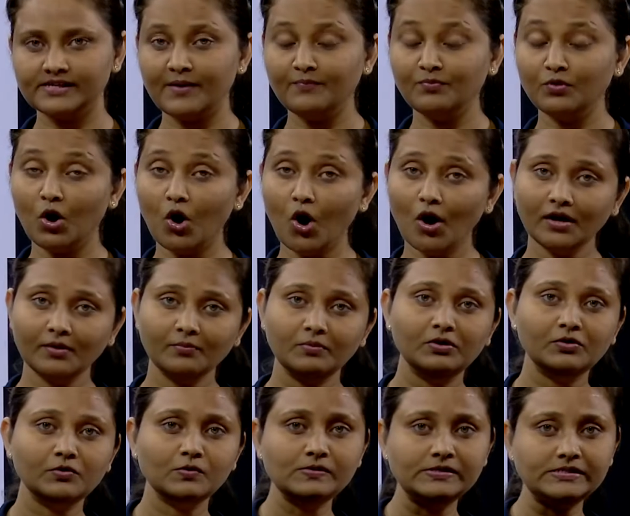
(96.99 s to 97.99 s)
I am not
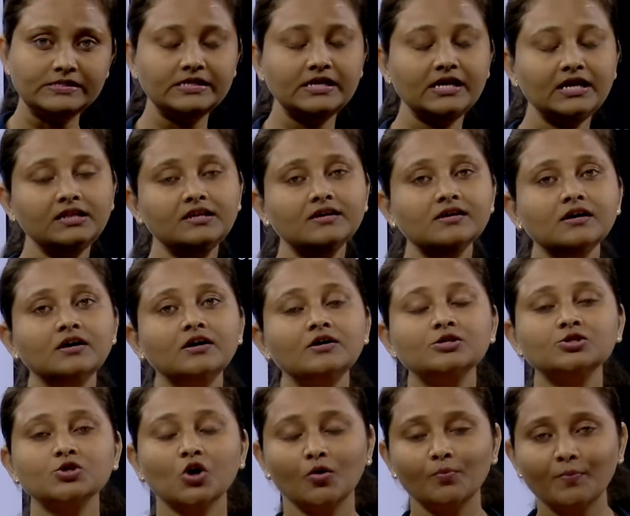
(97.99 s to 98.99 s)
able to see the
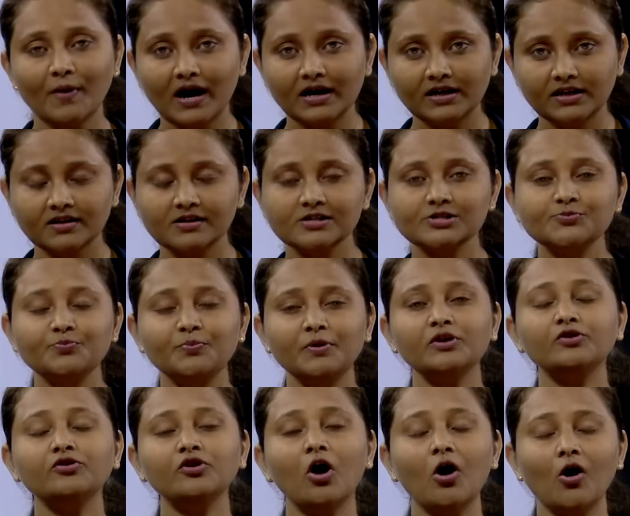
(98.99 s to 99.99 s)
salt particles
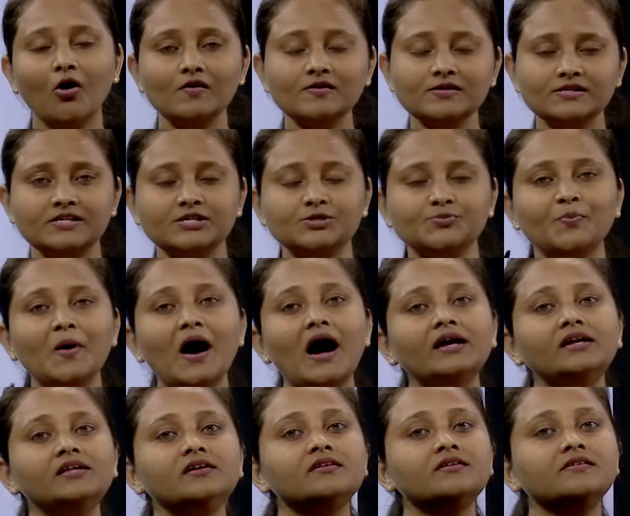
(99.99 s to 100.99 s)
because these
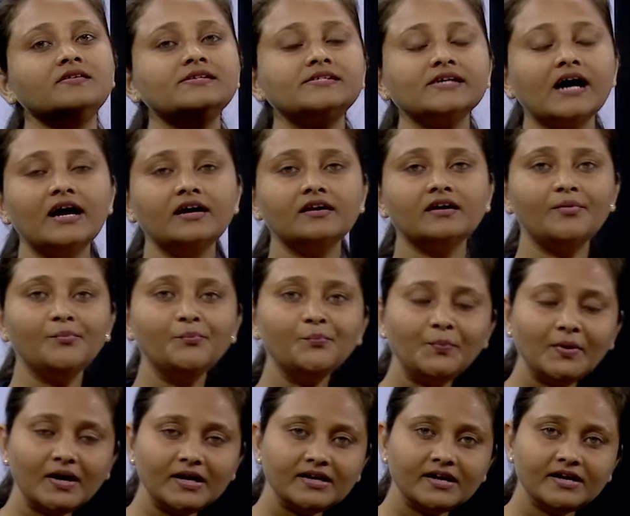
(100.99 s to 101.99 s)
particles are
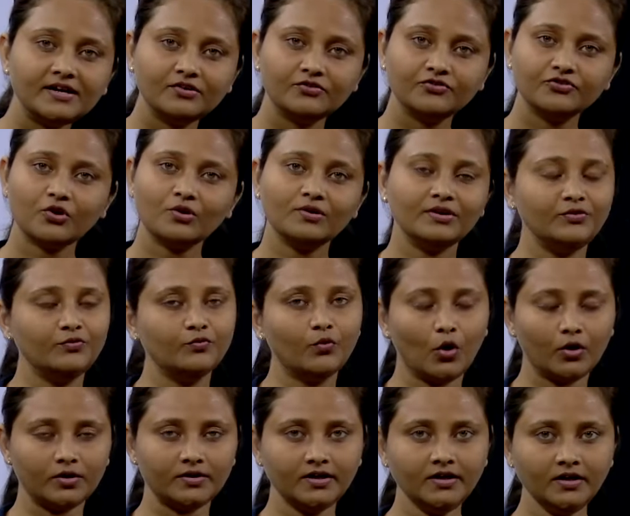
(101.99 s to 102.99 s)
completely dissolved in
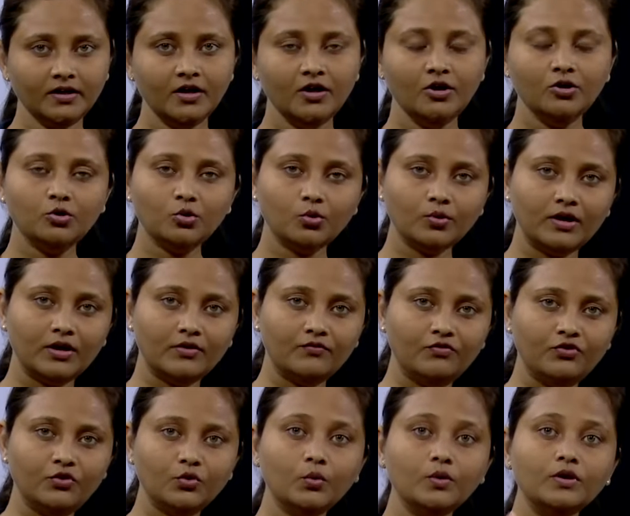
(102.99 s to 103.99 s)
water to give
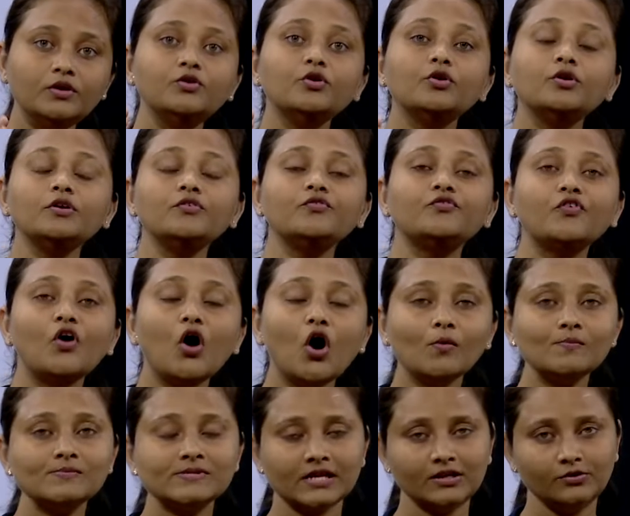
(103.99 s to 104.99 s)
you
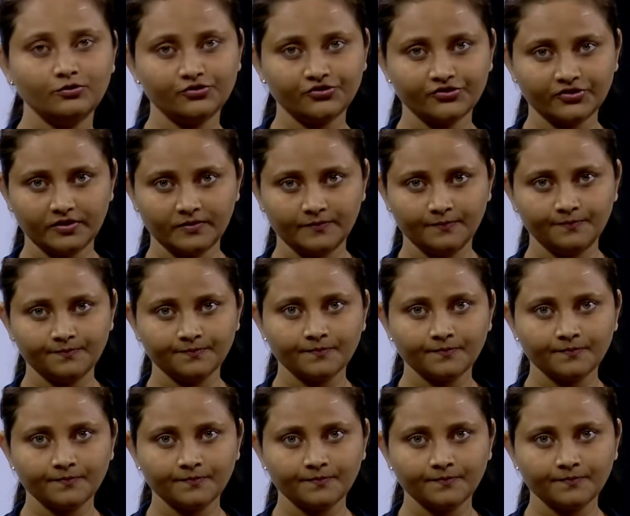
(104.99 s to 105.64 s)
uniform solution,